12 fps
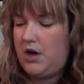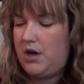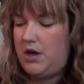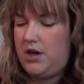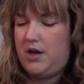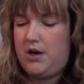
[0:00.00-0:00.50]

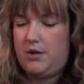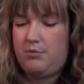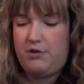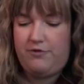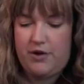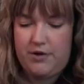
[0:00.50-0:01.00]
In
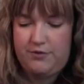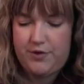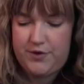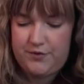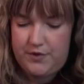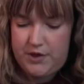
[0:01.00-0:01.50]
my very
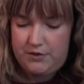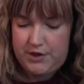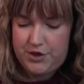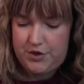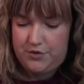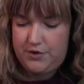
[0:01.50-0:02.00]
first video, I
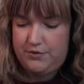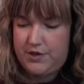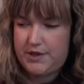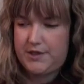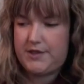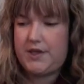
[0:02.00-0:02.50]
showed you
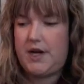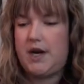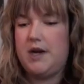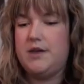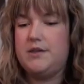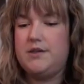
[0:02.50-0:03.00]
this
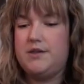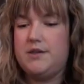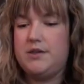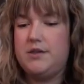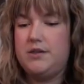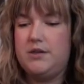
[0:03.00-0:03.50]
as